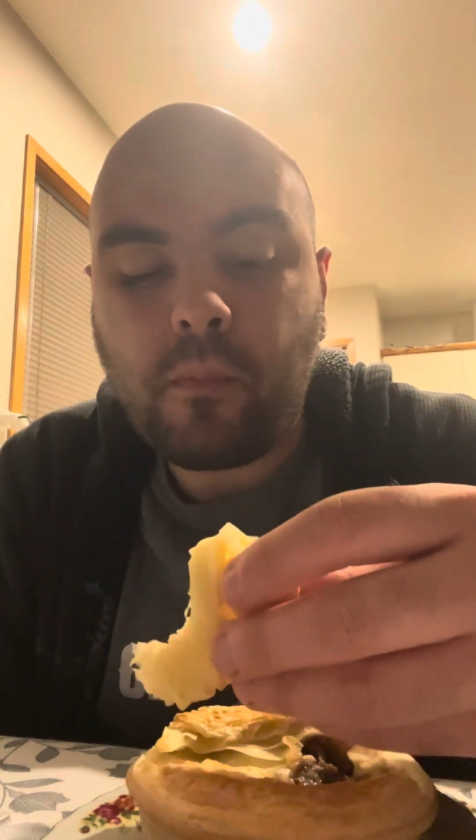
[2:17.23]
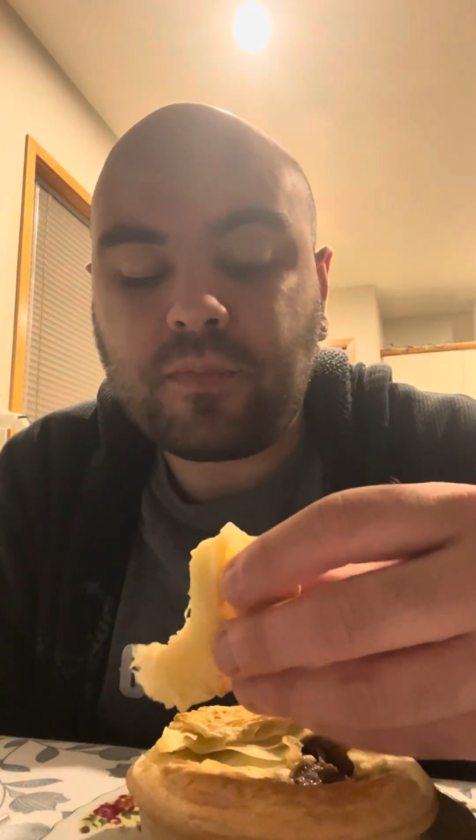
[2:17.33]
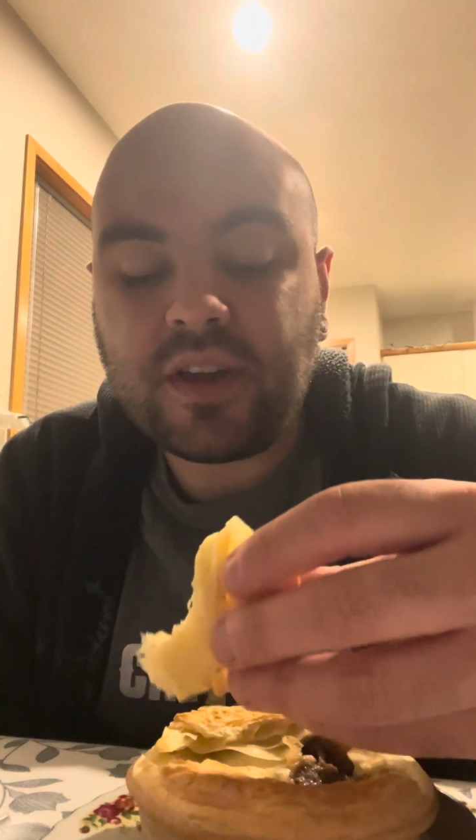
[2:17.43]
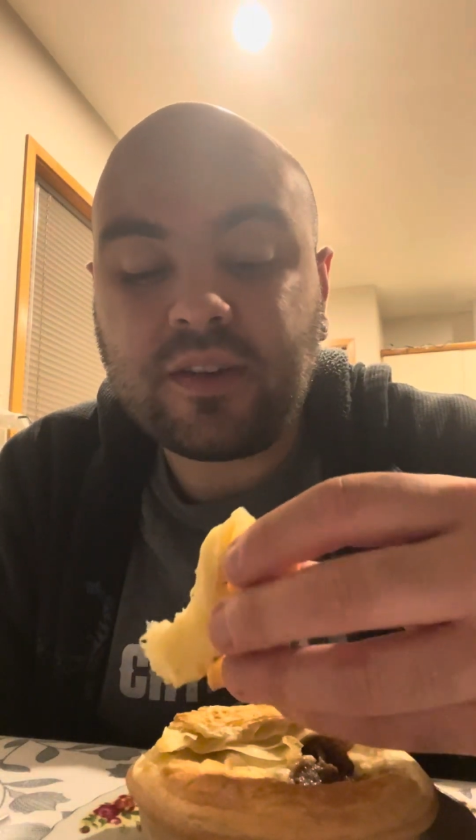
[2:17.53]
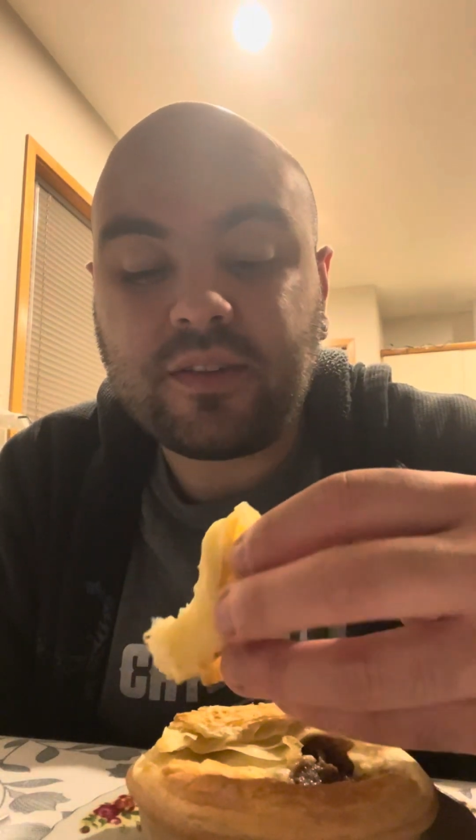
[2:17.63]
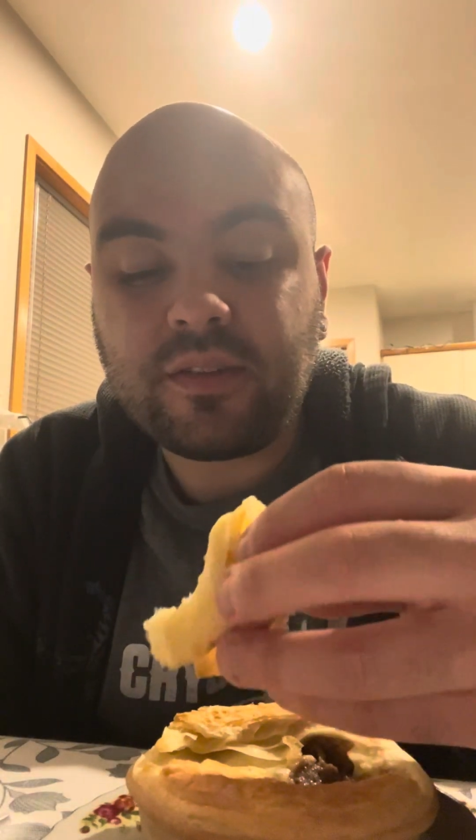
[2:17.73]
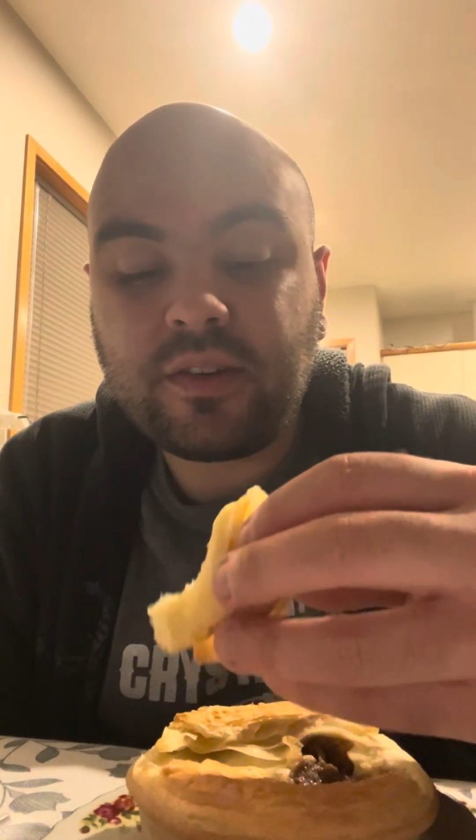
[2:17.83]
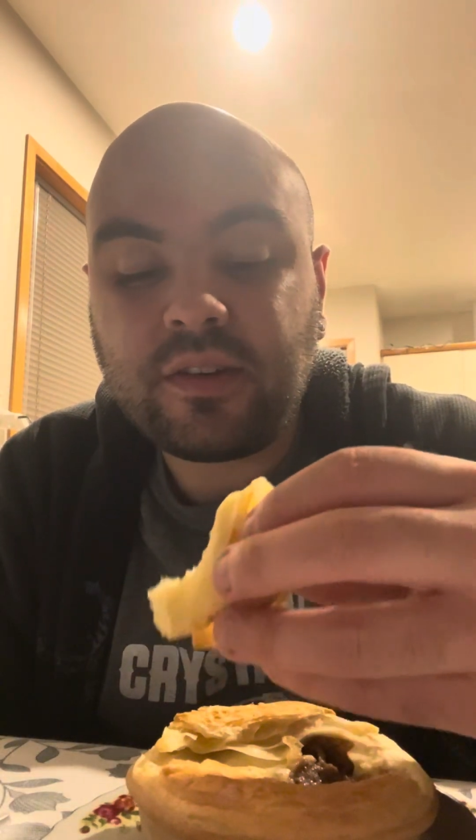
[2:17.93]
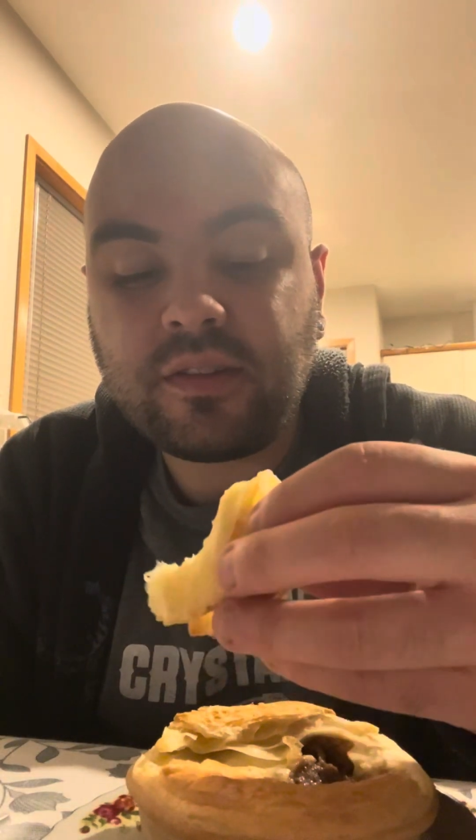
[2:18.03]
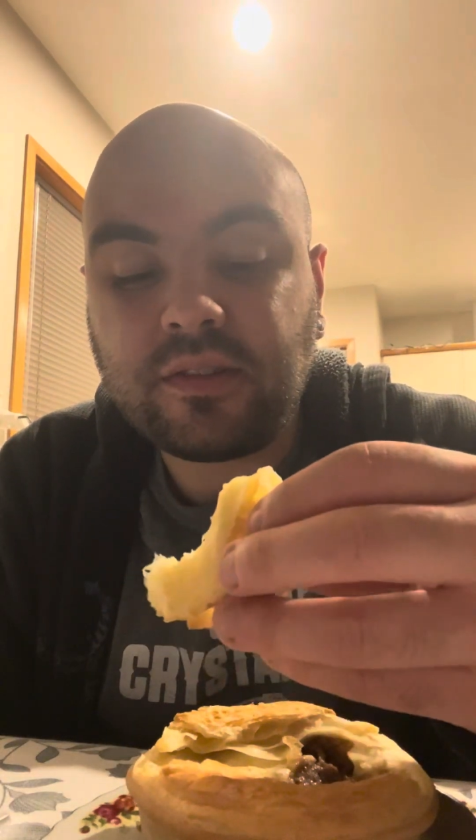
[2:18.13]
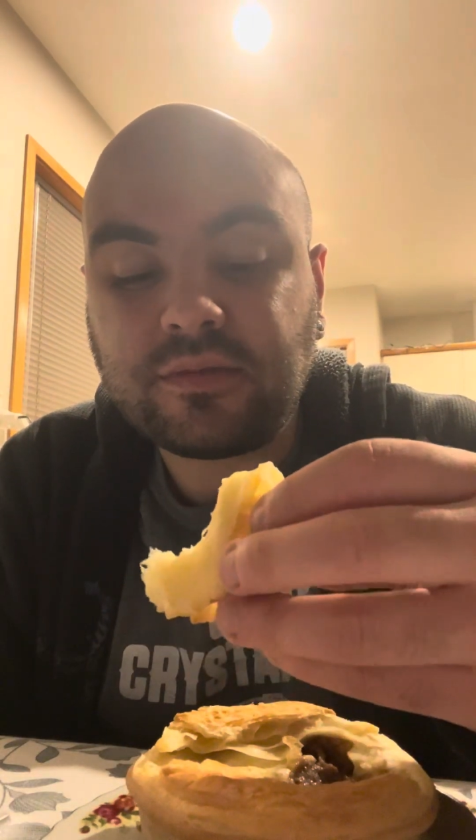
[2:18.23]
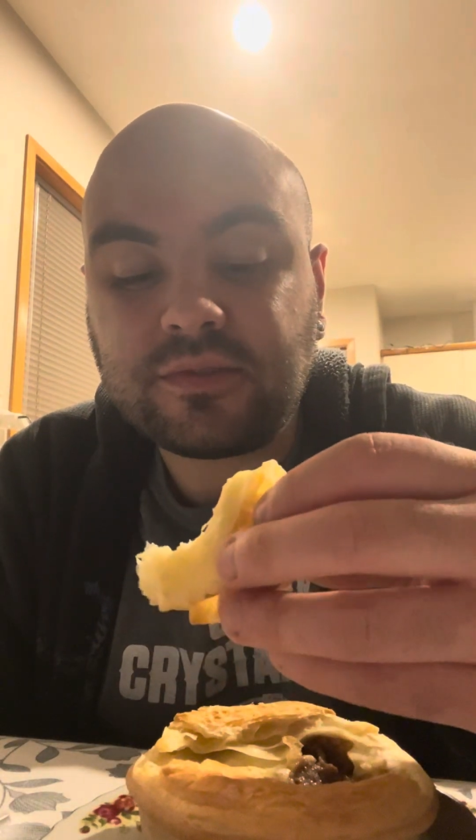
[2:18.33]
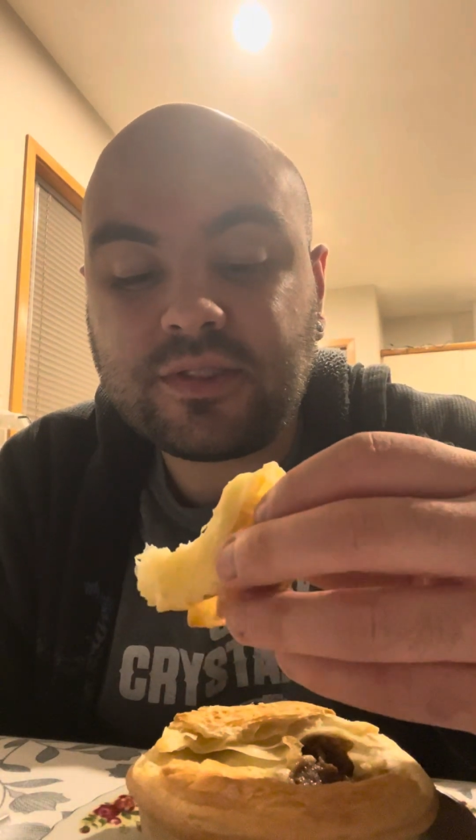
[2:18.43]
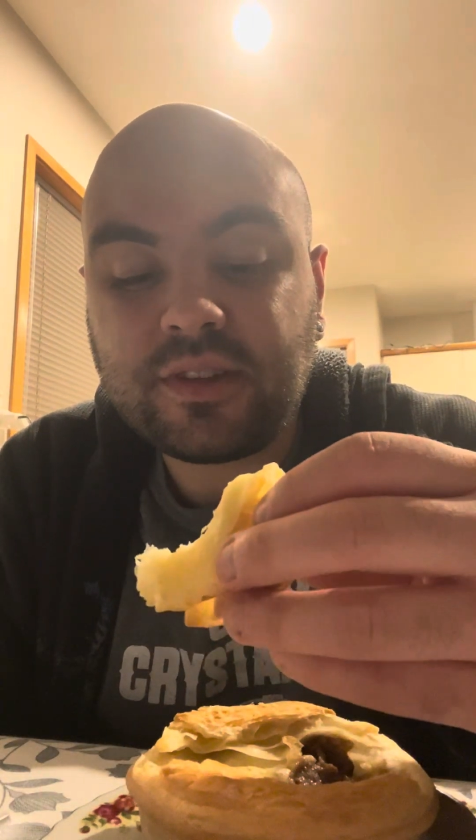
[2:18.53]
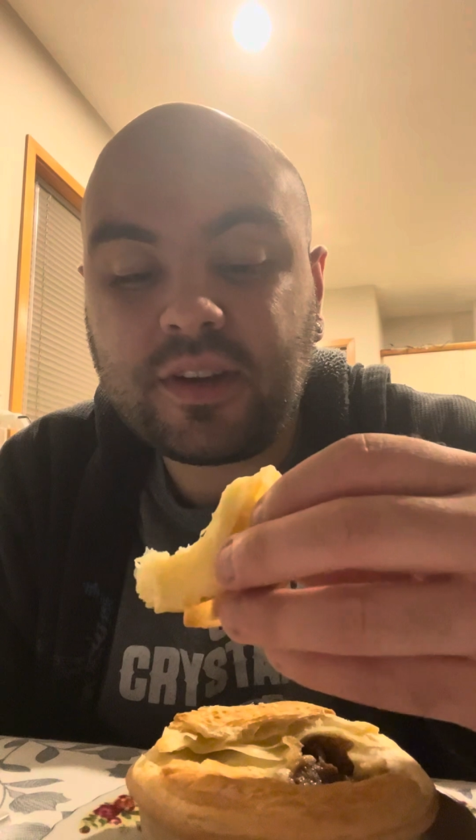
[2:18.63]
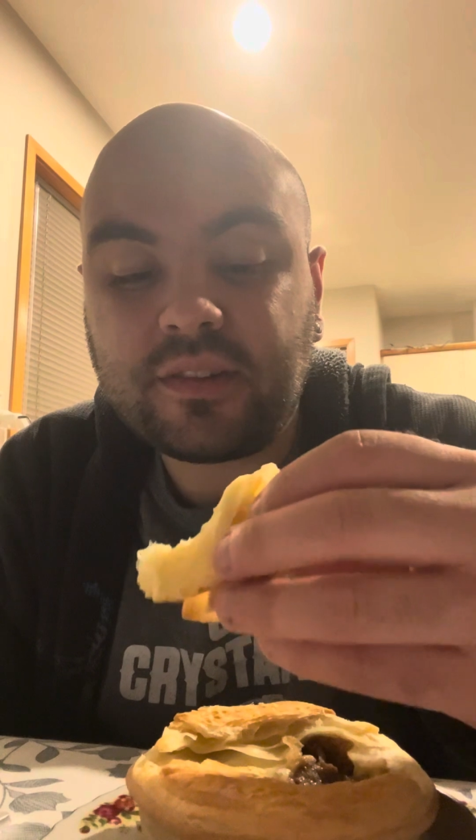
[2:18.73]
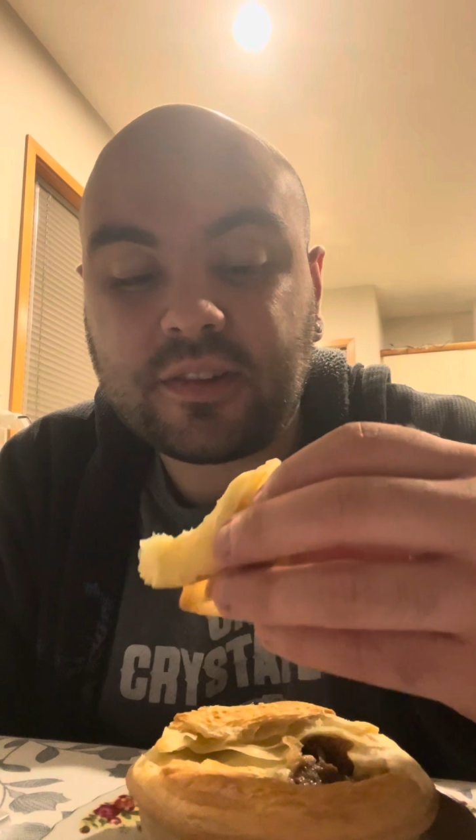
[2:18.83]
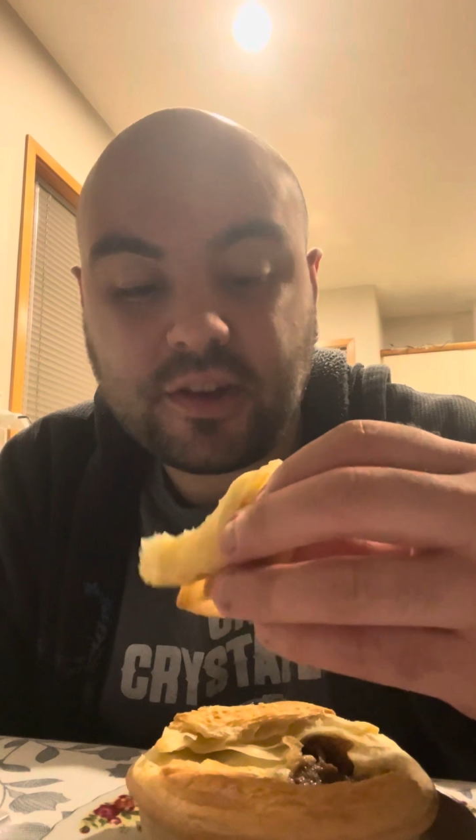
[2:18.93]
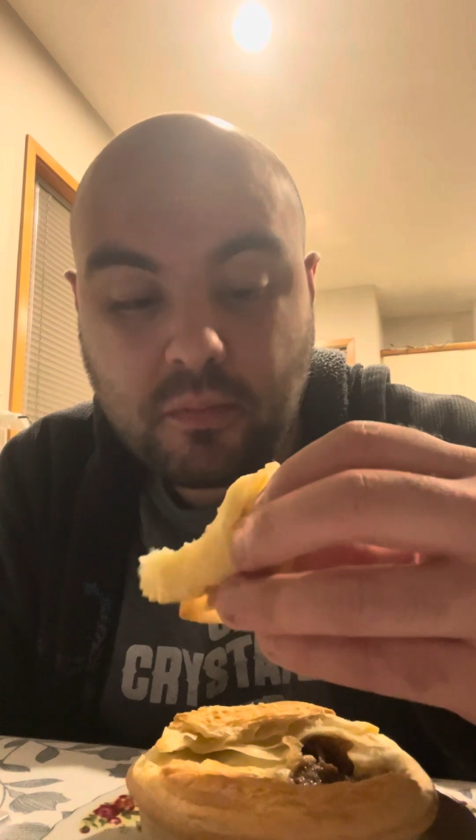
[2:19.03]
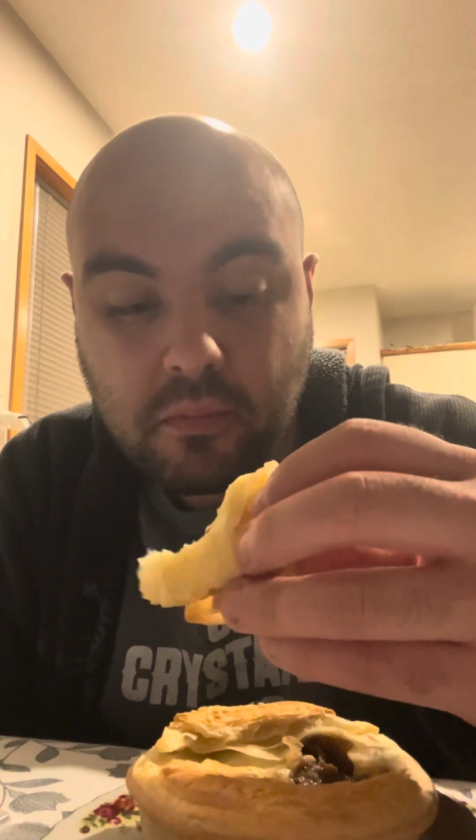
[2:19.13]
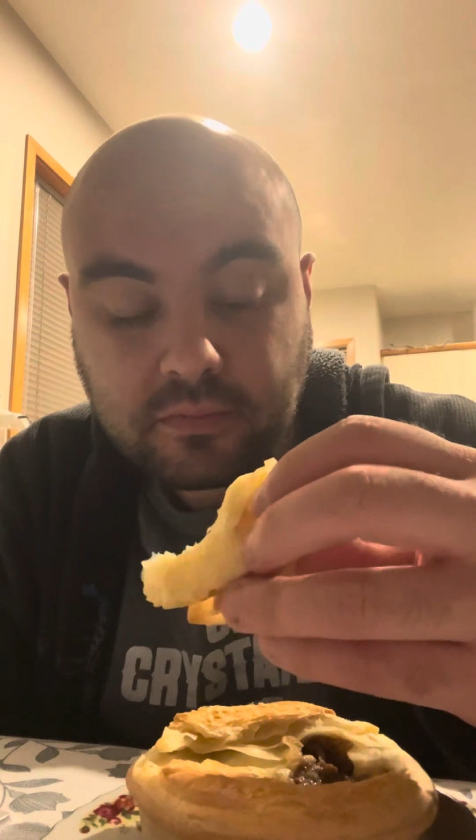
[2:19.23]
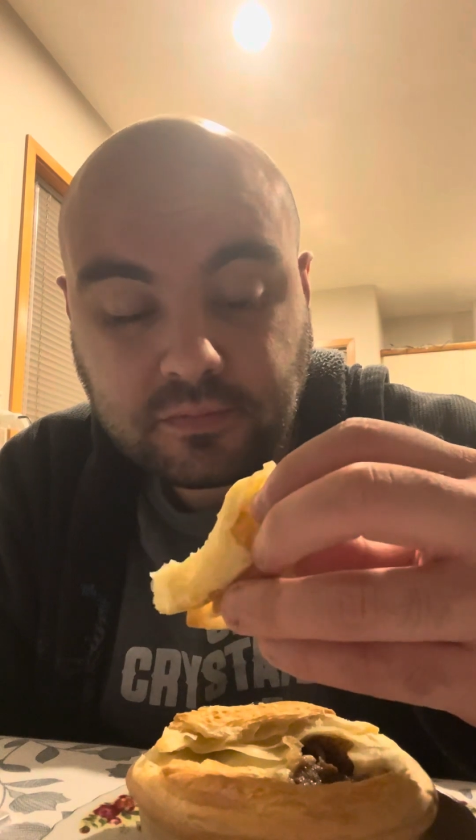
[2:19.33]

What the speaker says: that is insanely